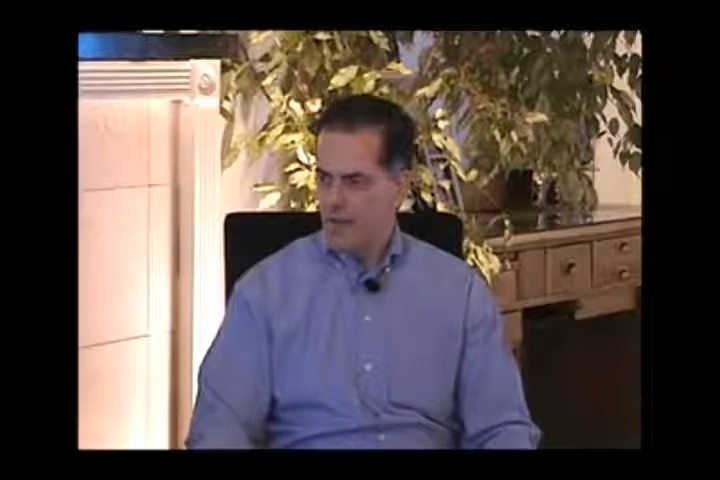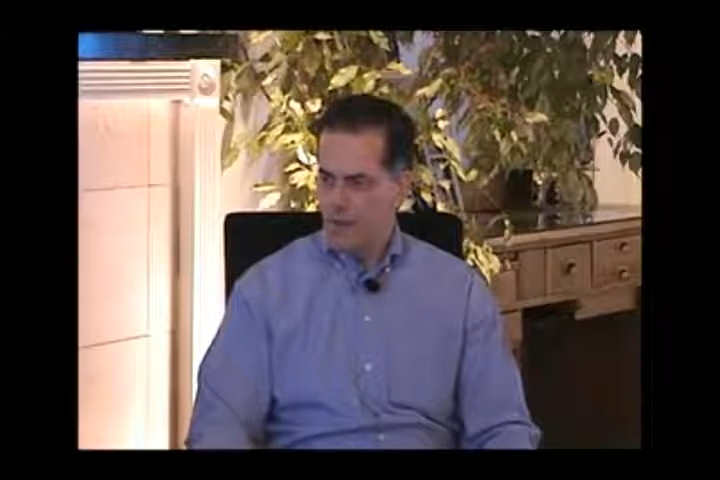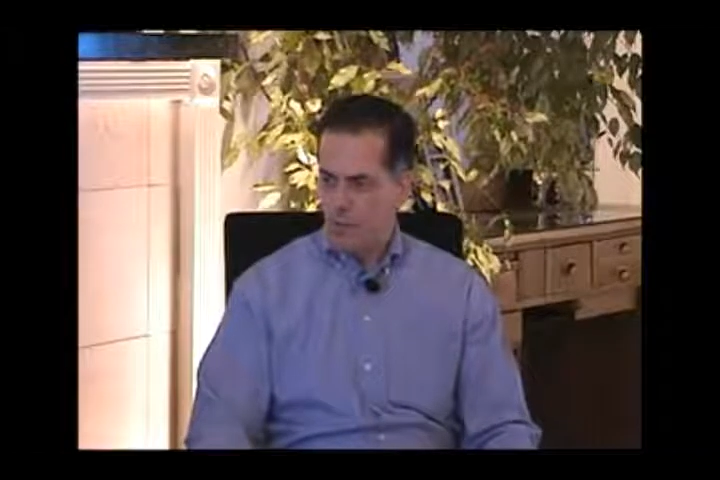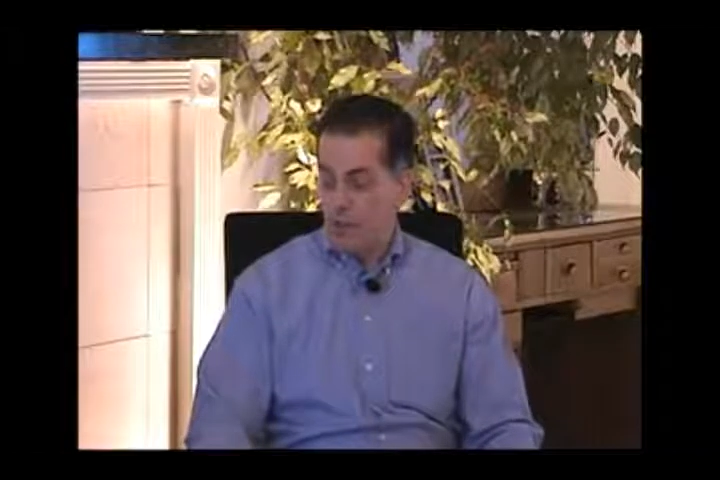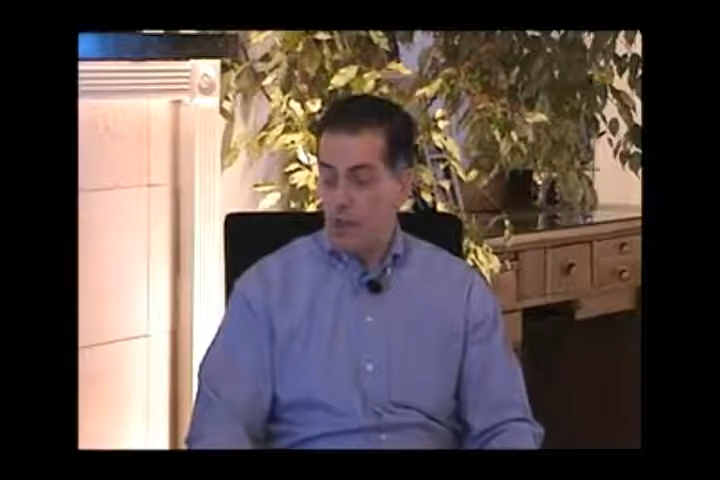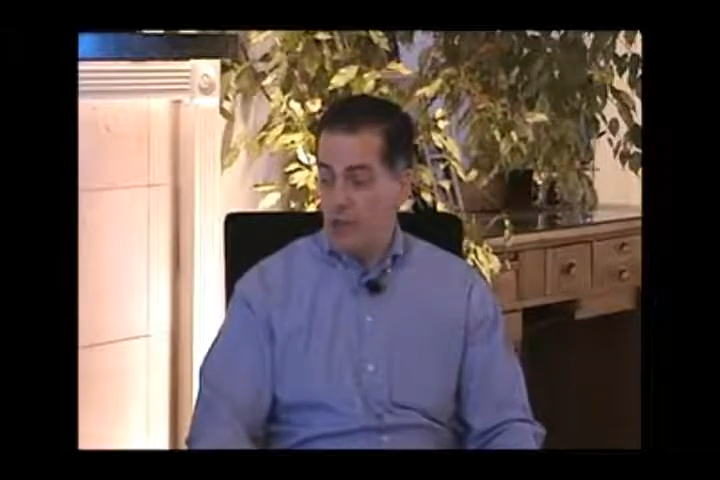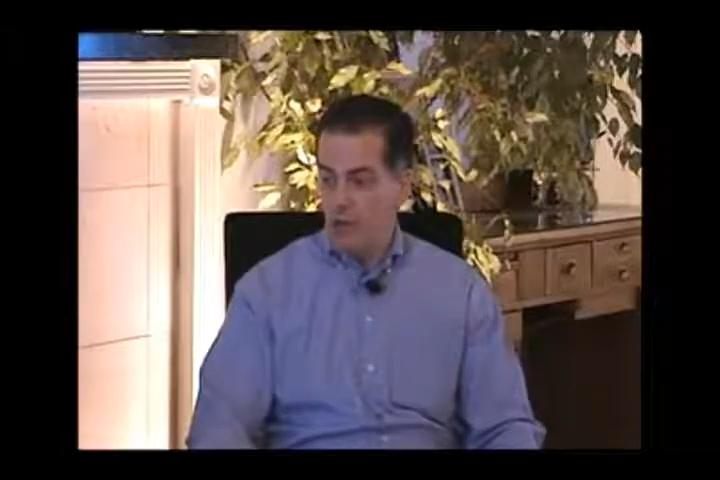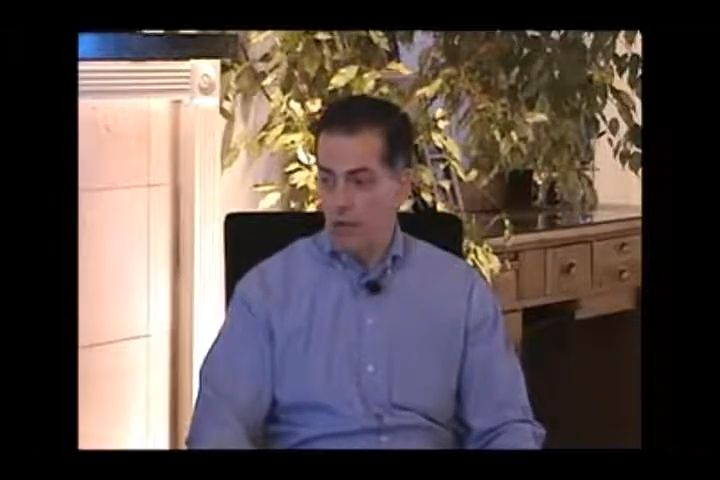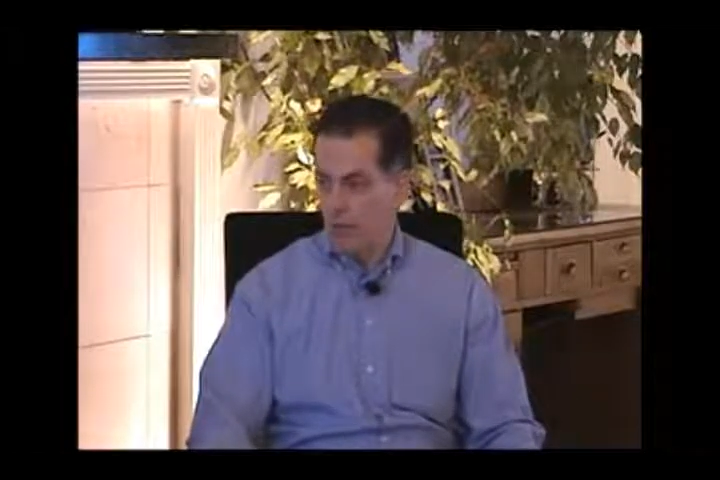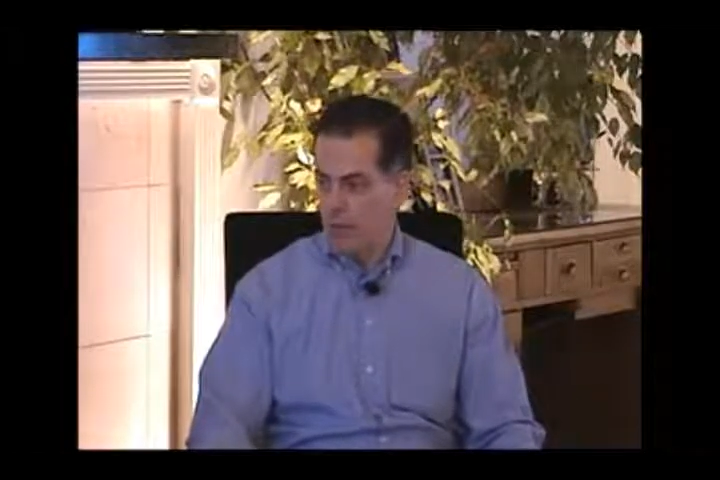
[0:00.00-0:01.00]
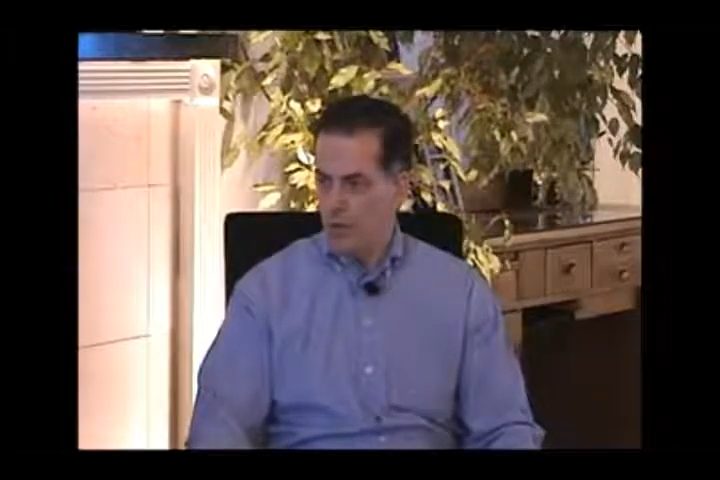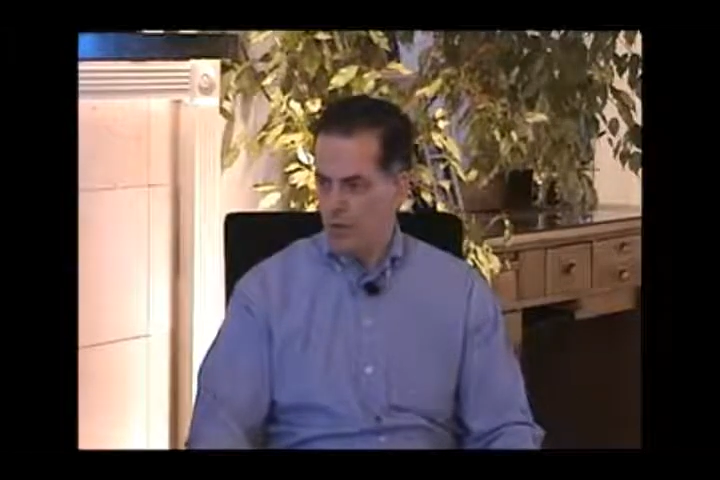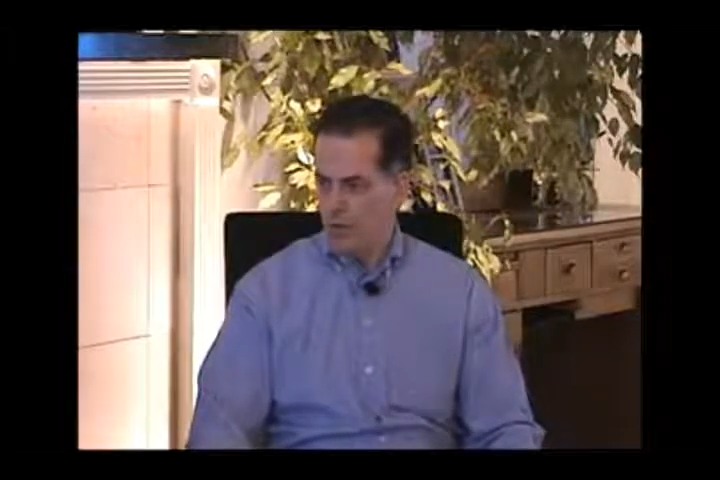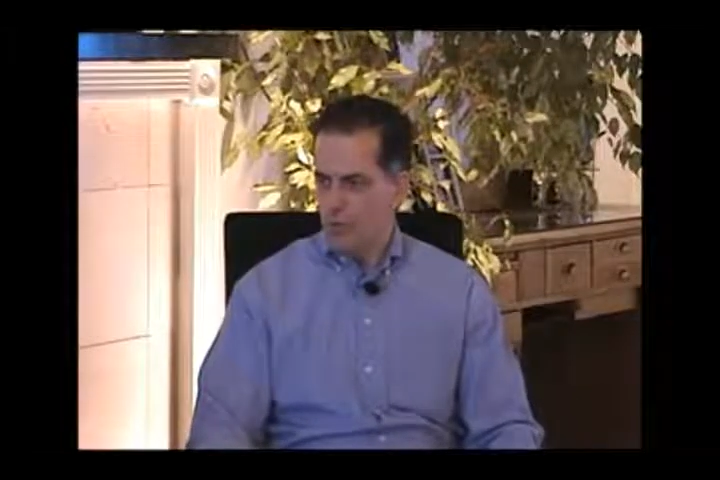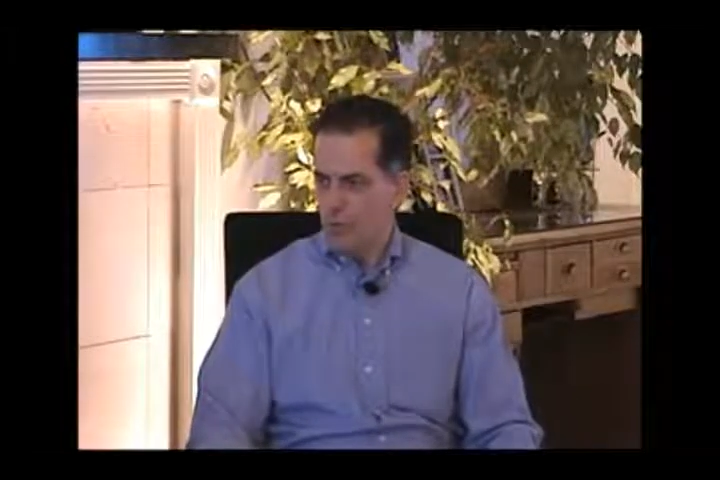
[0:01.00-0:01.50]
My teeth are a little bit
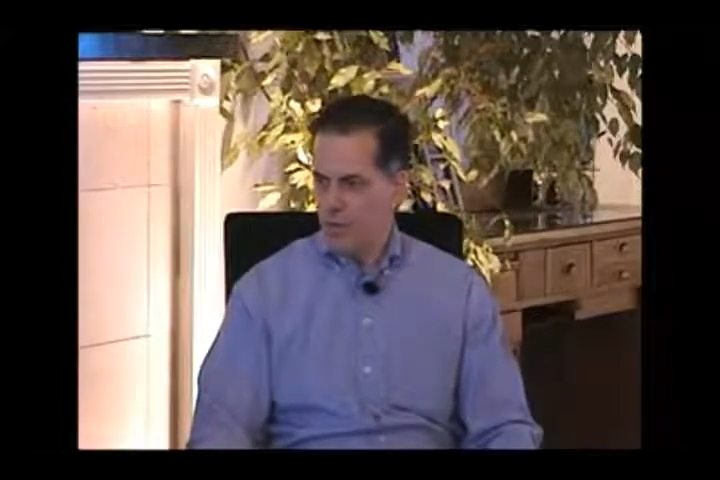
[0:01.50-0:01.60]
loose,